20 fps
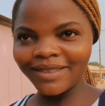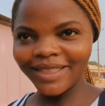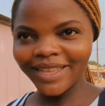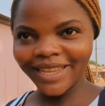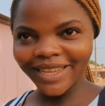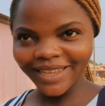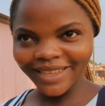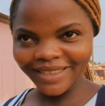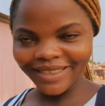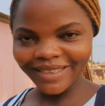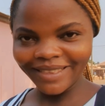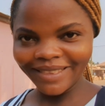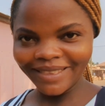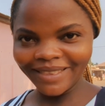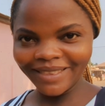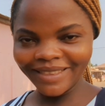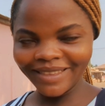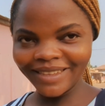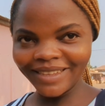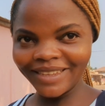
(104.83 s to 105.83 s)
days,
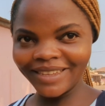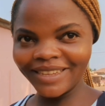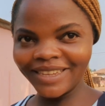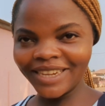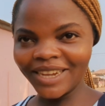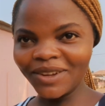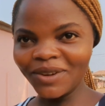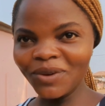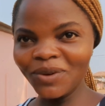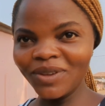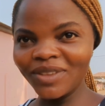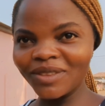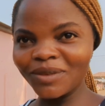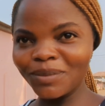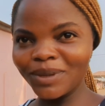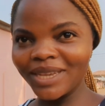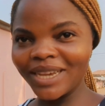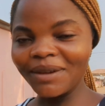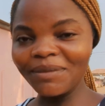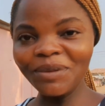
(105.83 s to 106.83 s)
charcoal is
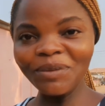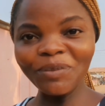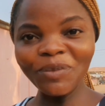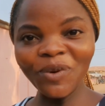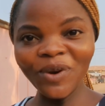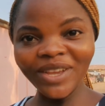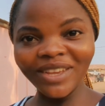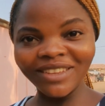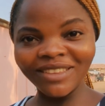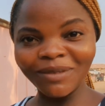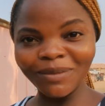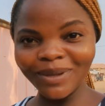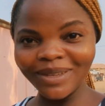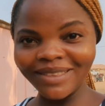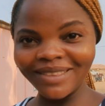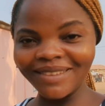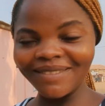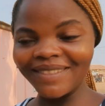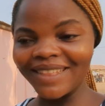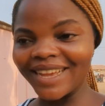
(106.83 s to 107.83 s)
becoming more
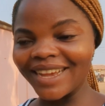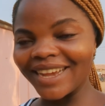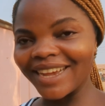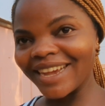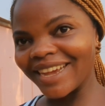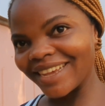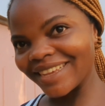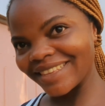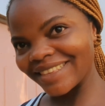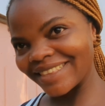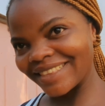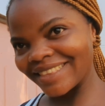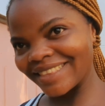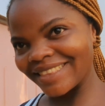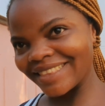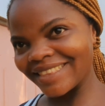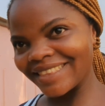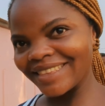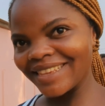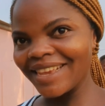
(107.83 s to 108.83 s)
expensive than gas.
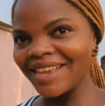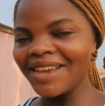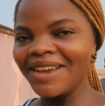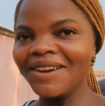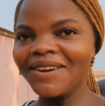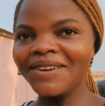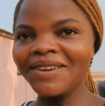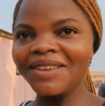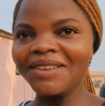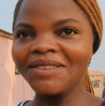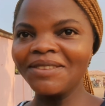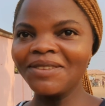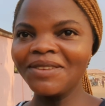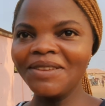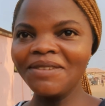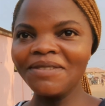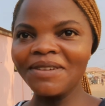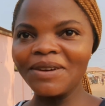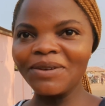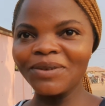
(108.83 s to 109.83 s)
Okay, so
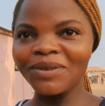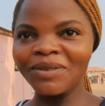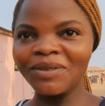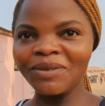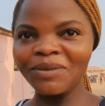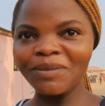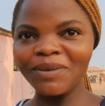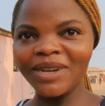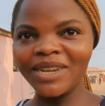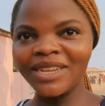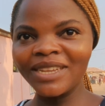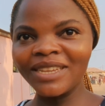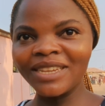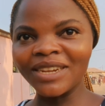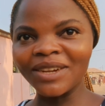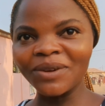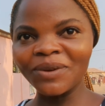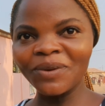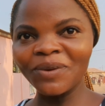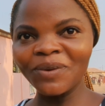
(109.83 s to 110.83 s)
if I was to buy
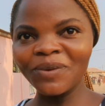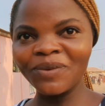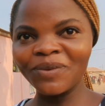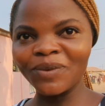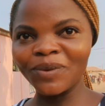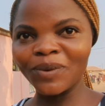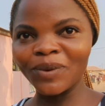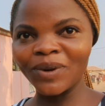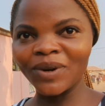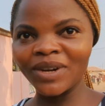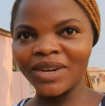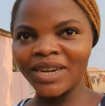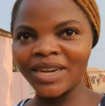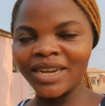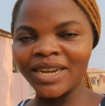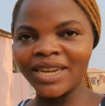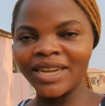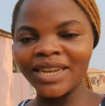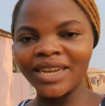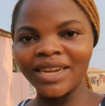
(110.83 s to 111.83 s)
charcoal for
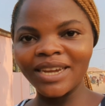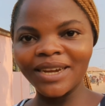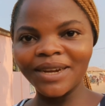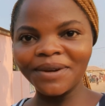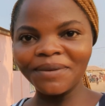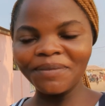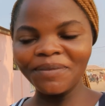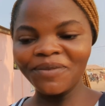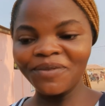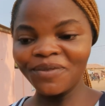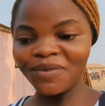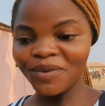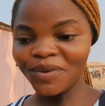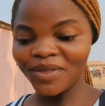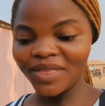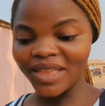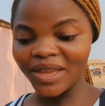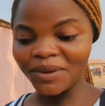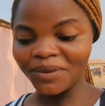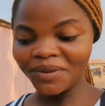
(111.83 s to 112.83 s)

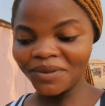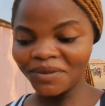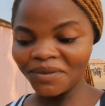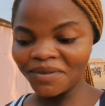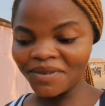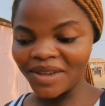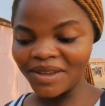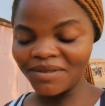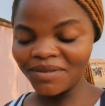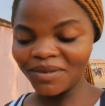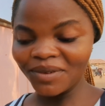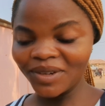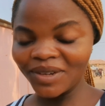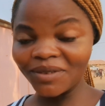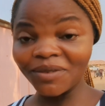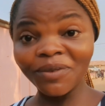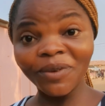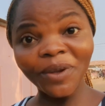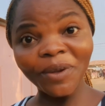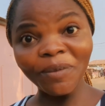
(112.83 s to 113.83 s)
4,500
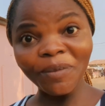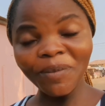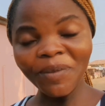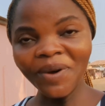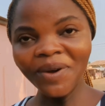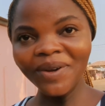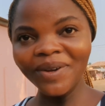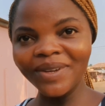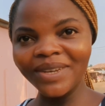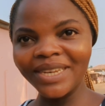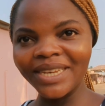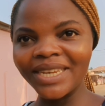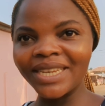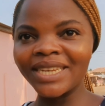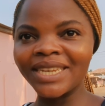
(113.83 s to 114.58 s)
for a month,